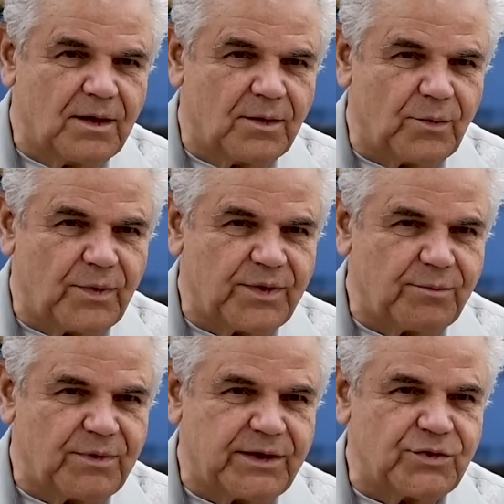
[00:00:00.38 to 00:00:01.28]
William
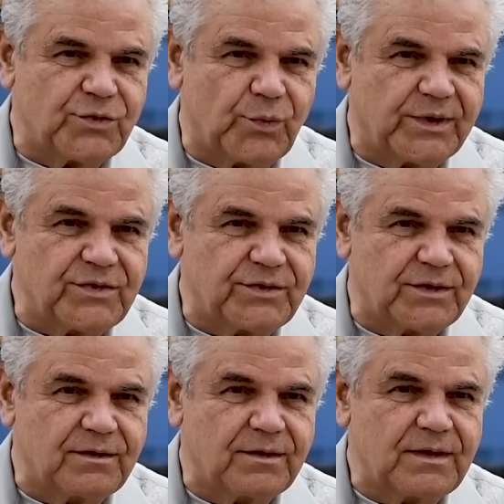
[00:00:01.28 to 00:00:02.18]
H.
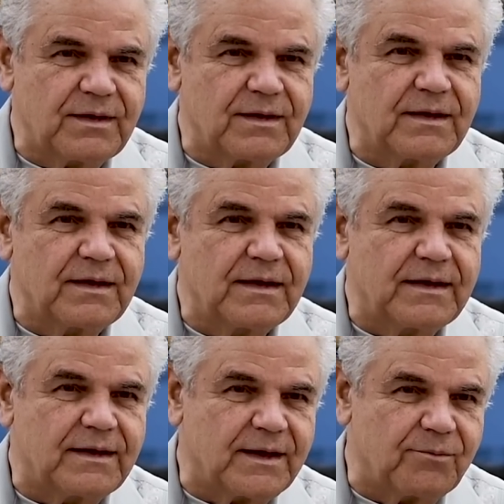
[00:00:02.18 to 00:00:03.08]
Winston.
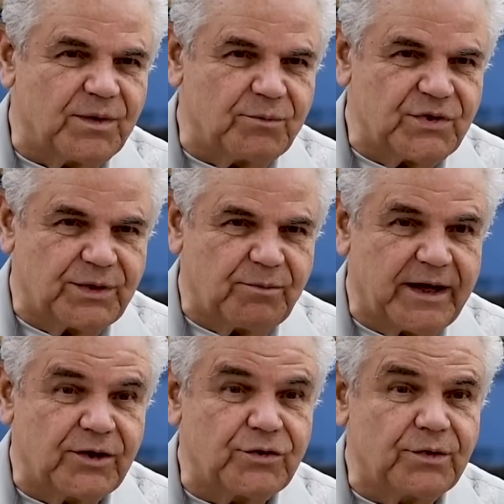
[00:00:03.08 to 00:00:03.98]
I'm the mission
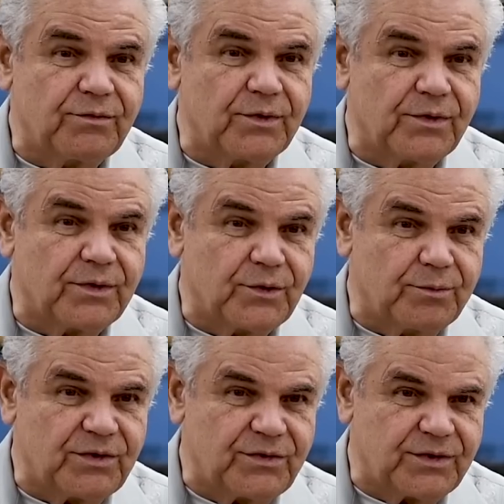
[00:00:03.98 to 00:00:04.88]
manager for the
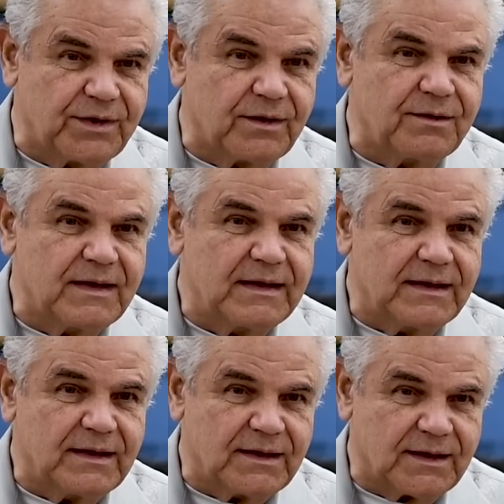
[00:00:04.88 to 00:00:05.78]
OBC
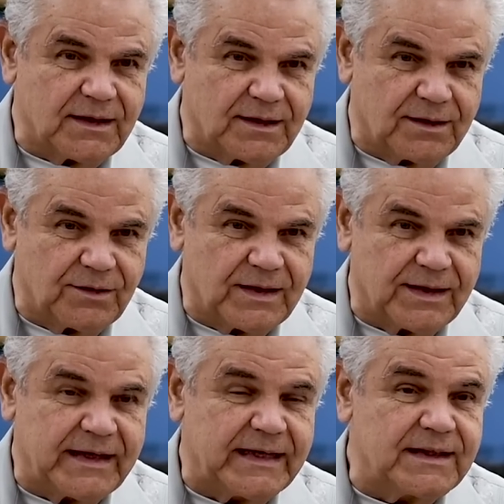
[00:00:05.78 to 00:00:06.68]
in the
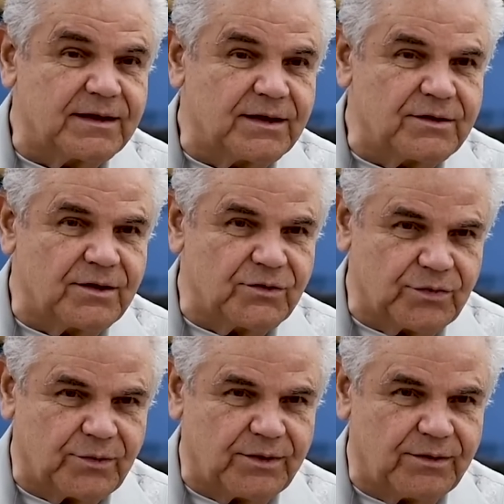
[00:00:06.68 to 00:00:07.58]
9th Intel
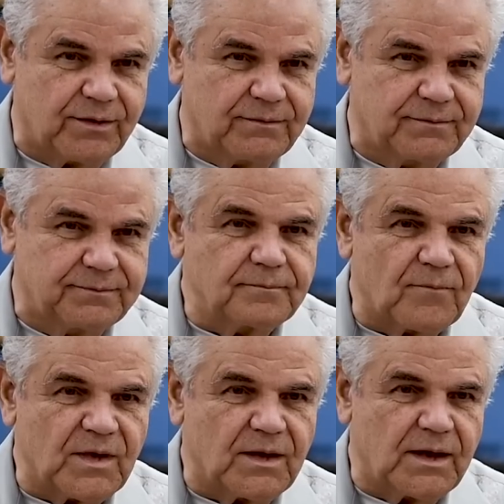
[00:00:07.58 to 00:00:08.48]
Squadron.
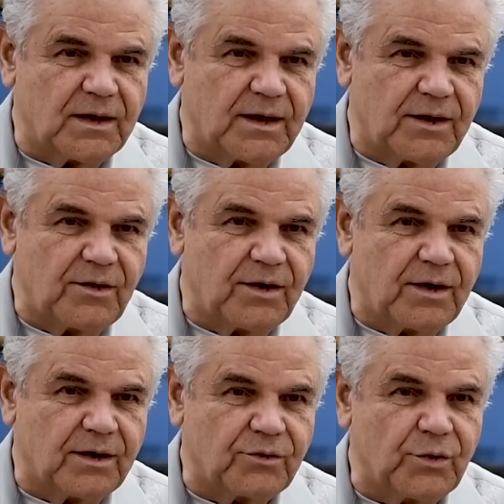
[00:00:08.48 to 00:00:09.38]
I got here in
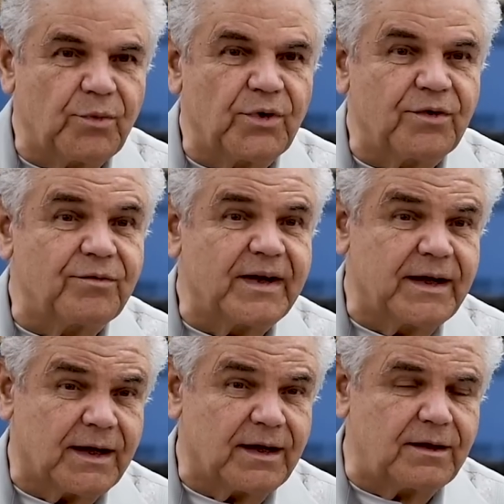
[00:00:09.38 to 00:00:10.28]
October of
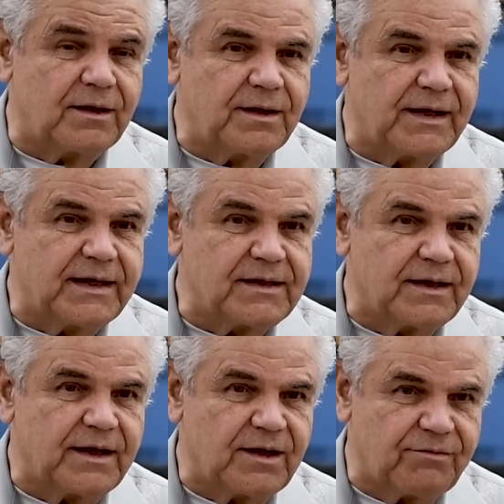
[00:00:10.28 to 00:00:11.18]

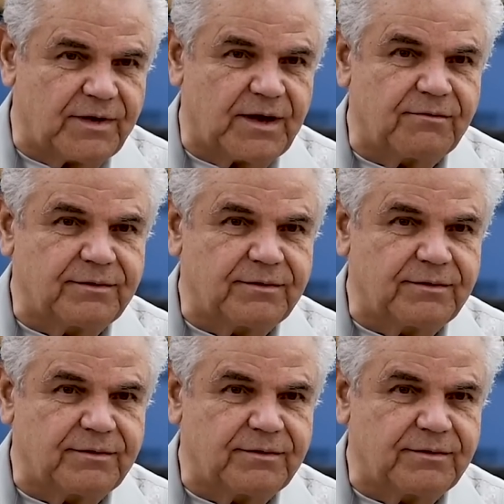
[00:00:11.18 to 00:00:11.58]
1985.